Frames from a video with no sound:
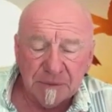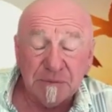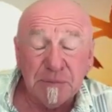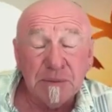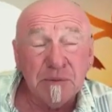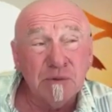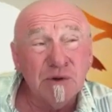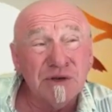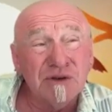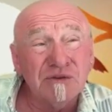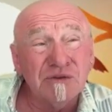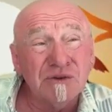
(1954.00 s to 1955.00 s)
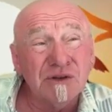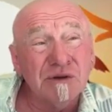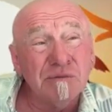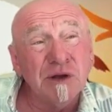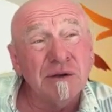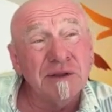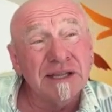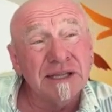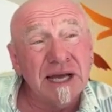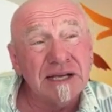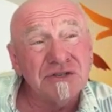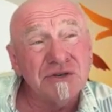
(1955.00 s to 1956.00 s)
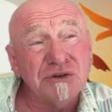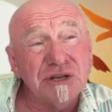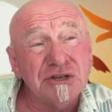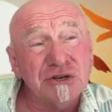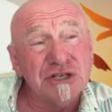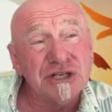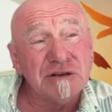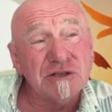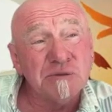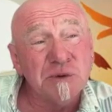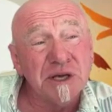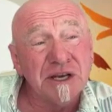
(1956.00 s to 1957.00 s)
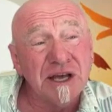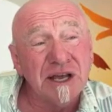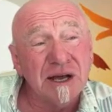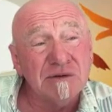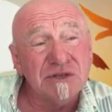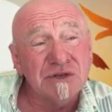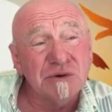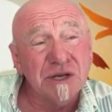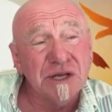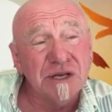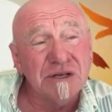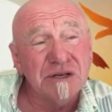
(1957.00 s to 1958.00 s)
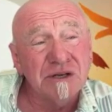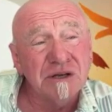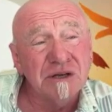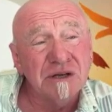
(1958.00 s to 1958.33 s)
I mean, people would, one of the last Unity Church I was speaking at, I was doing it,